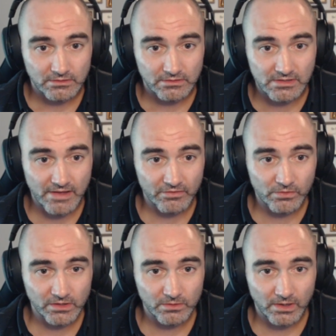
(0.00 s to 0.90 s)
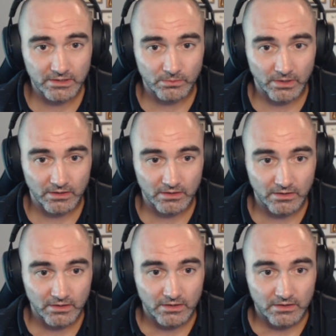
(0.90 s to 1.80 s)
never really went anywhere
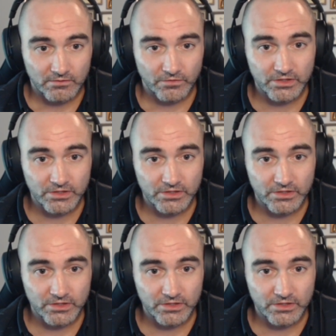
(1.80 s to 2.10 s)
for